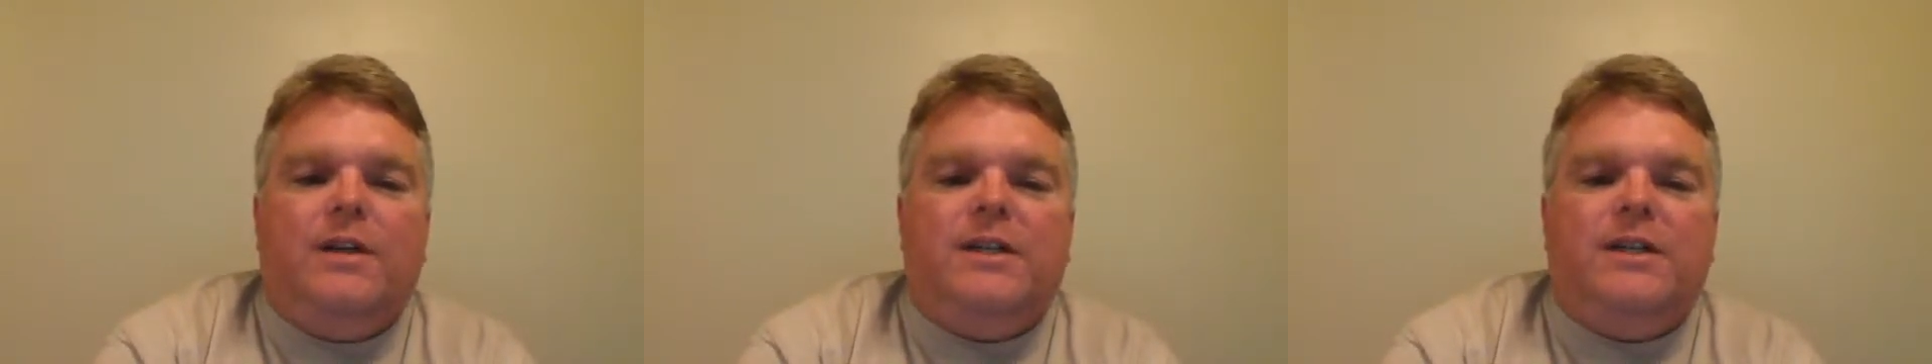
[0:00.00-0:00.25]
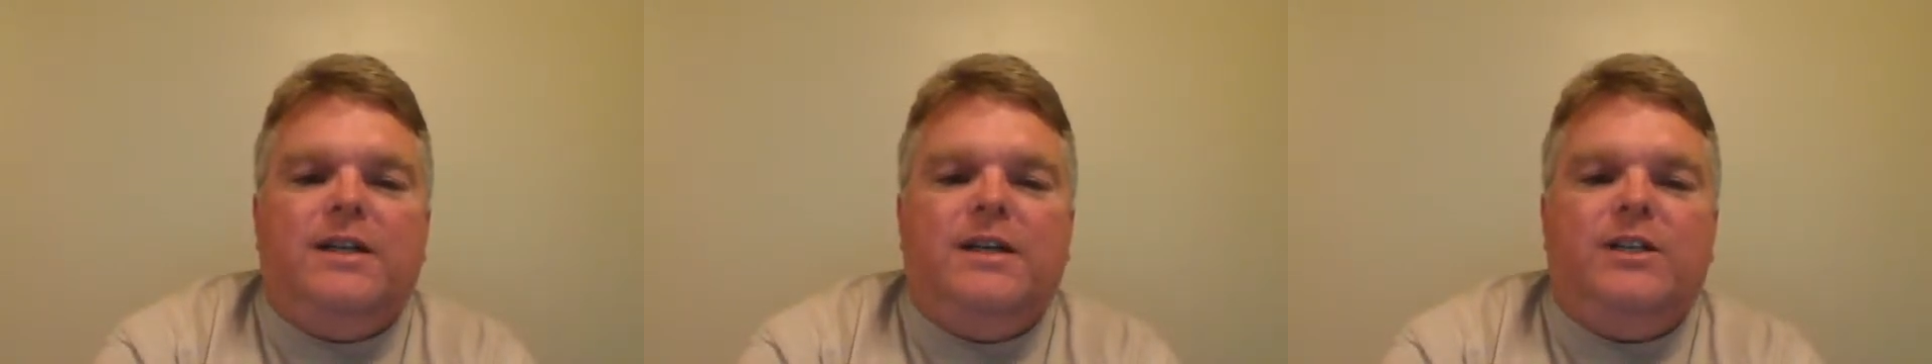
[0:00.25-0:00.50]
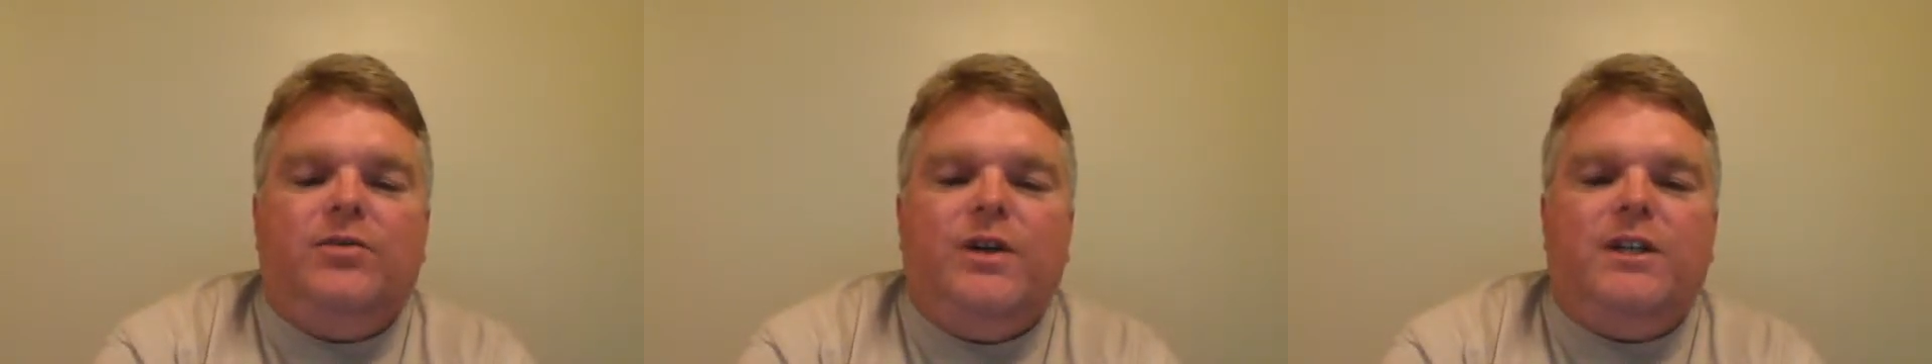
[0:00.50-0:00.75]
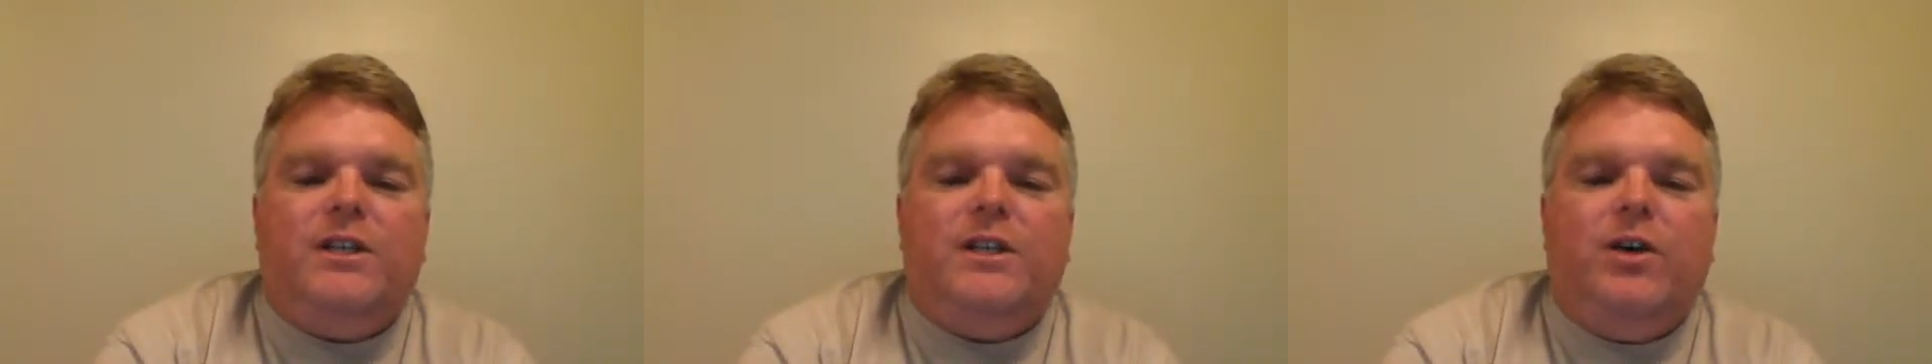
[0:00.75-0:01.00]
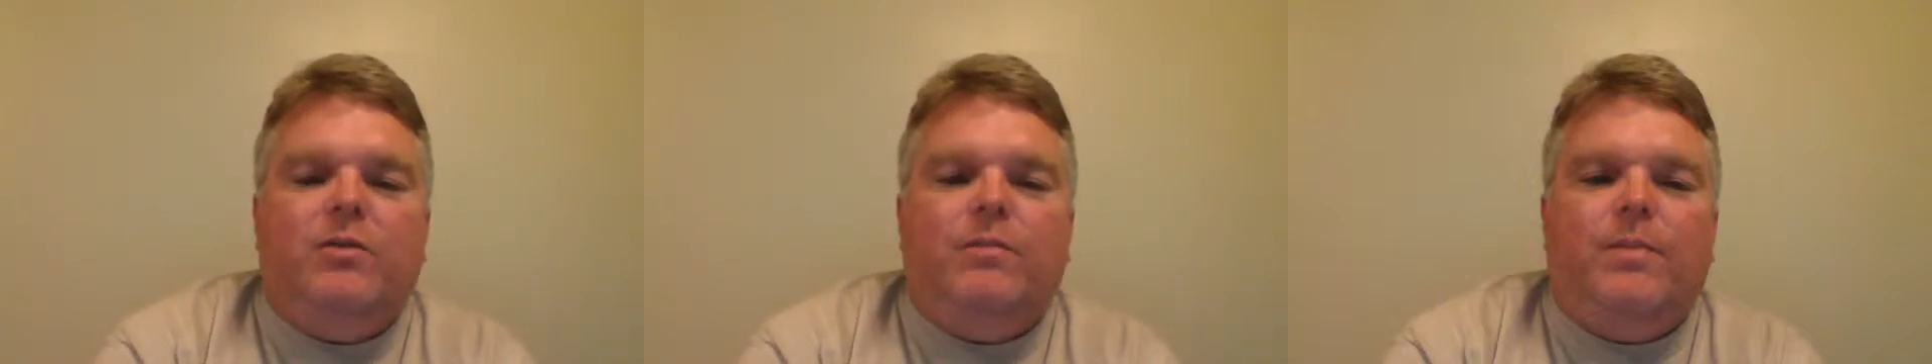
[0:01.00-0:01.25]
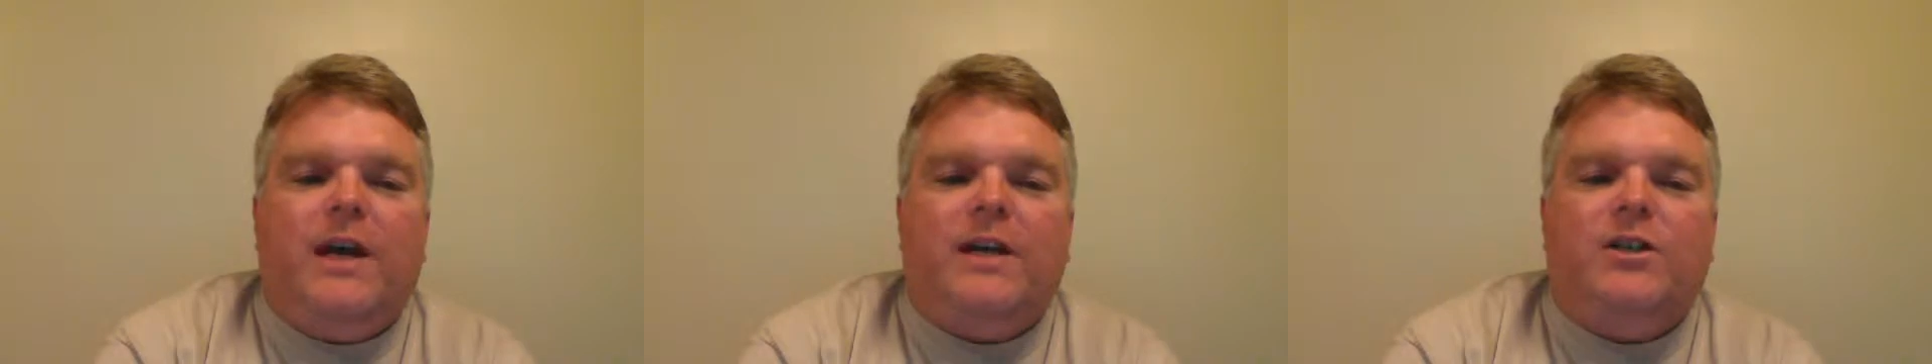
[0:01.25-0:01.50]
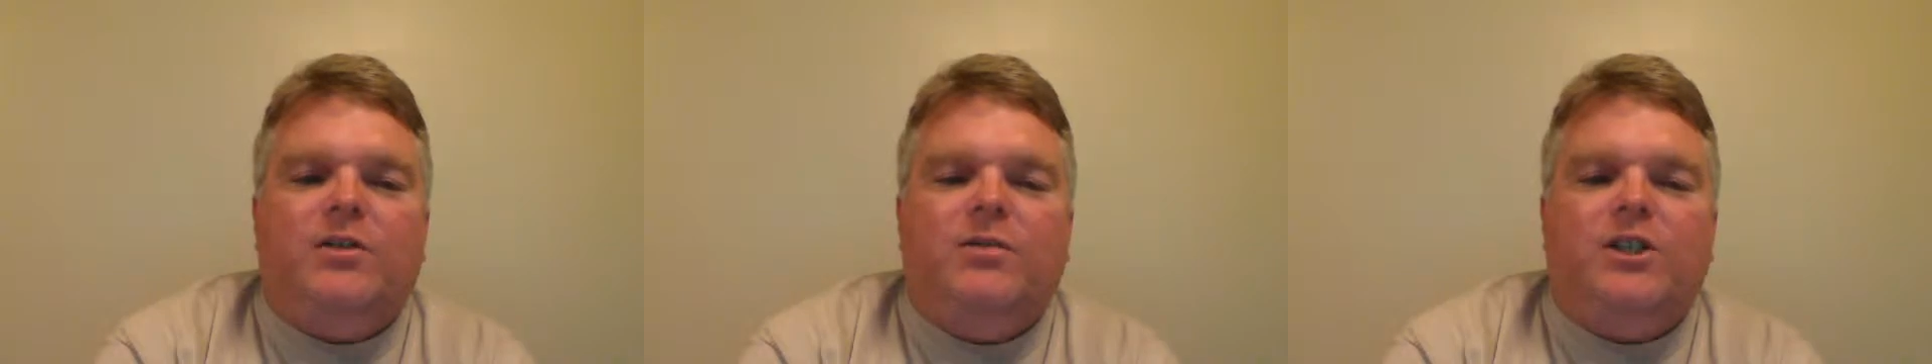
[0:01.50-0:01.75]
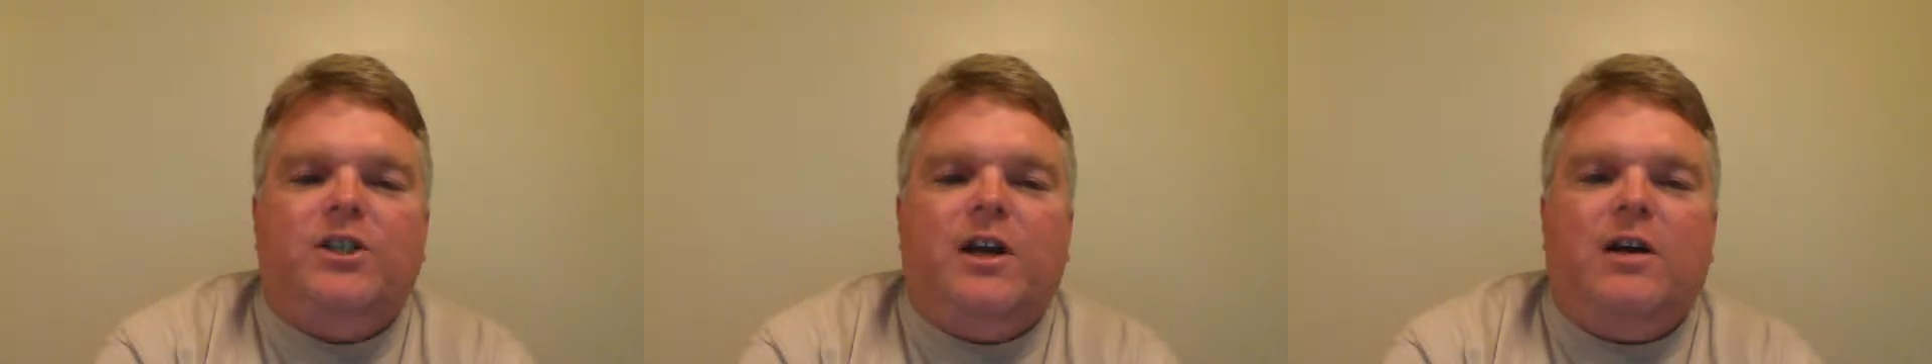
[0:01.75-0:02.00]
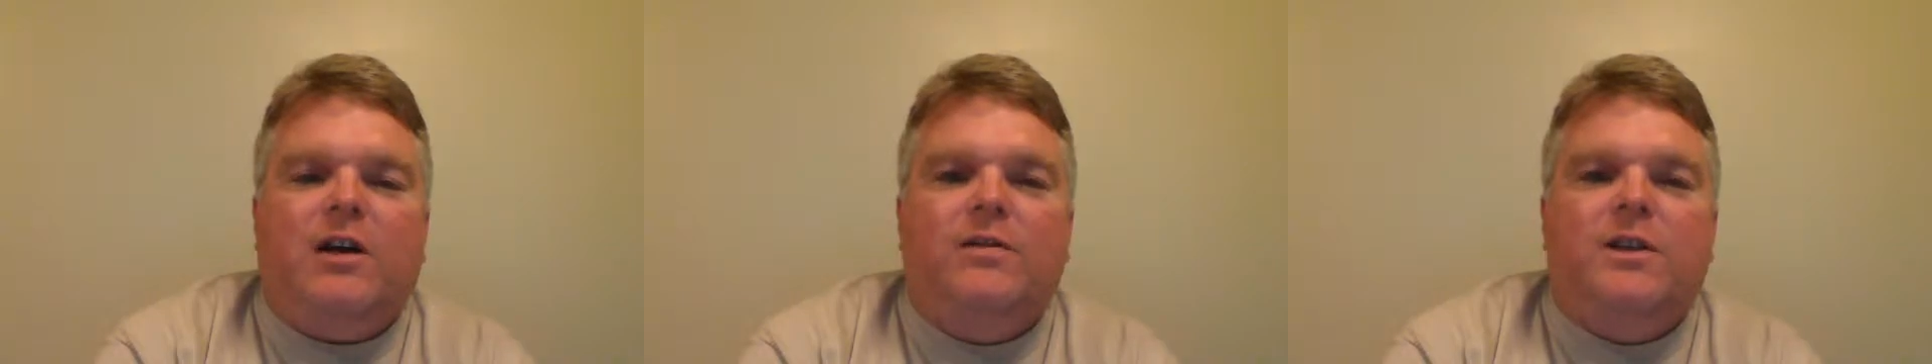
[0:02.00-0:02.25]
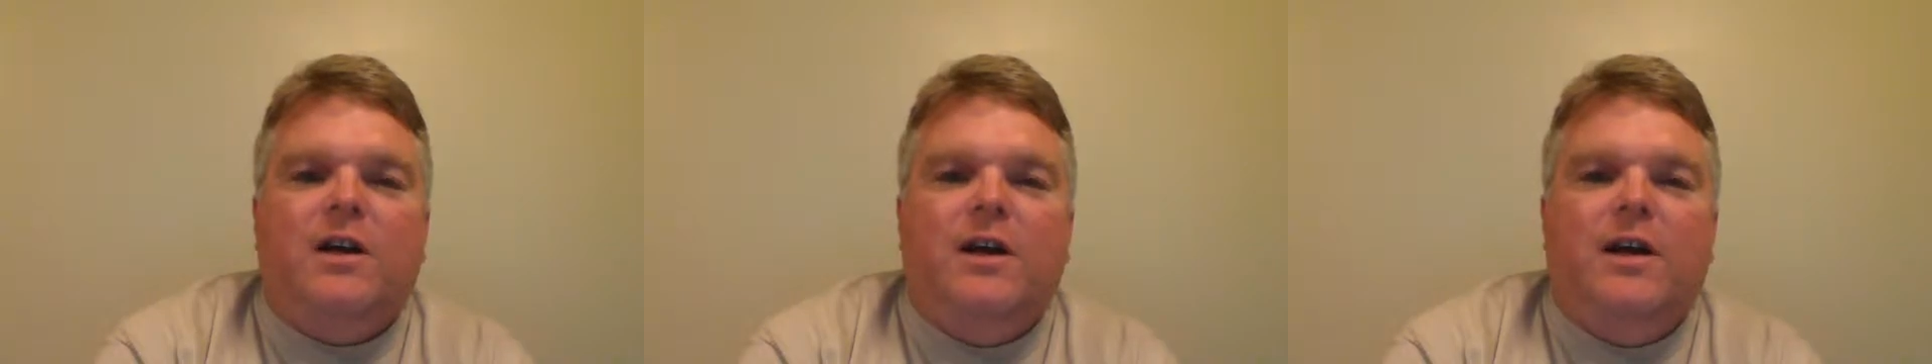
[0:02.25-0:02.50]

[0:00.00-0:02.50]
its Sydney Street Stout back to its shelves,